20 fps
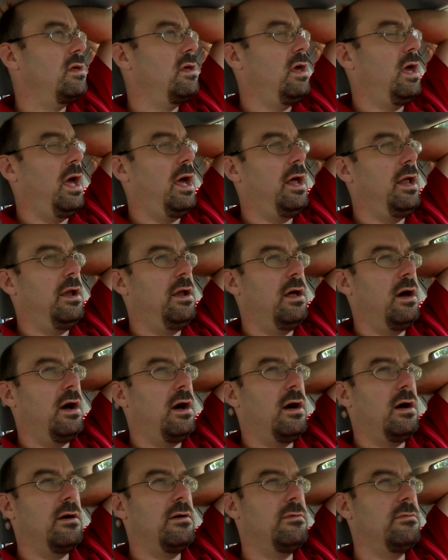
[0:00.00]
And,
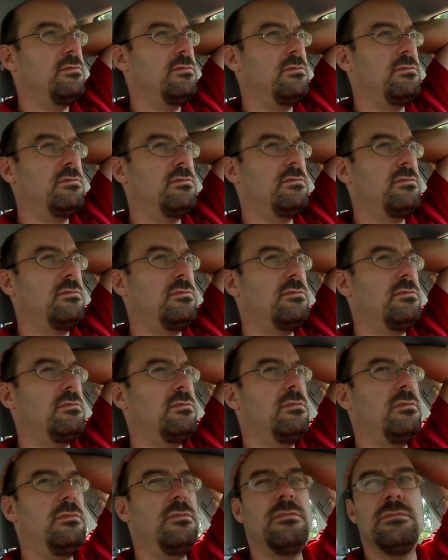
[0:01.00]
uh,
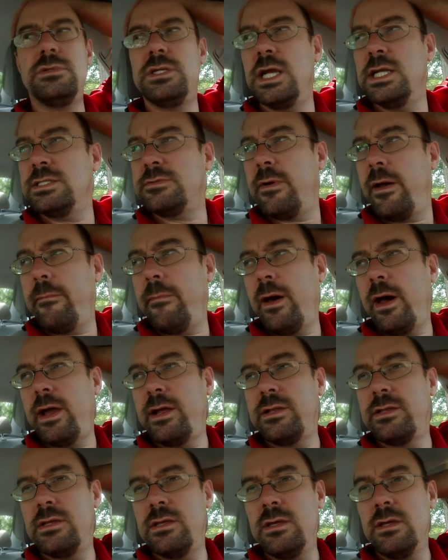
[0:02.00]
changed my
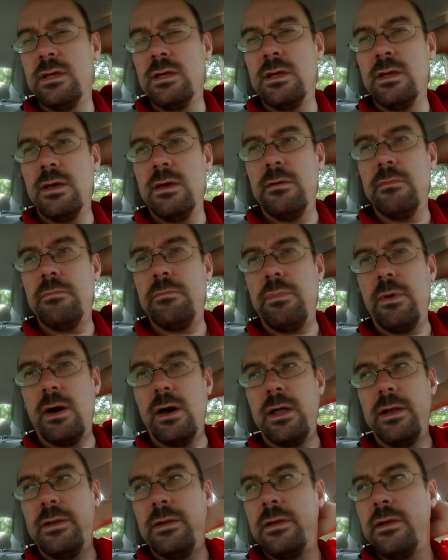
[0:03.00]
mind.
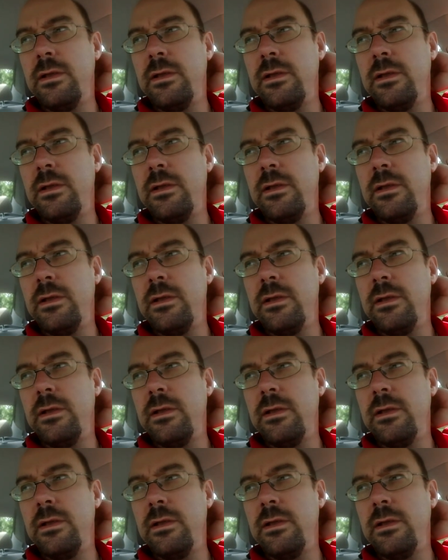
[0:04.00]
But,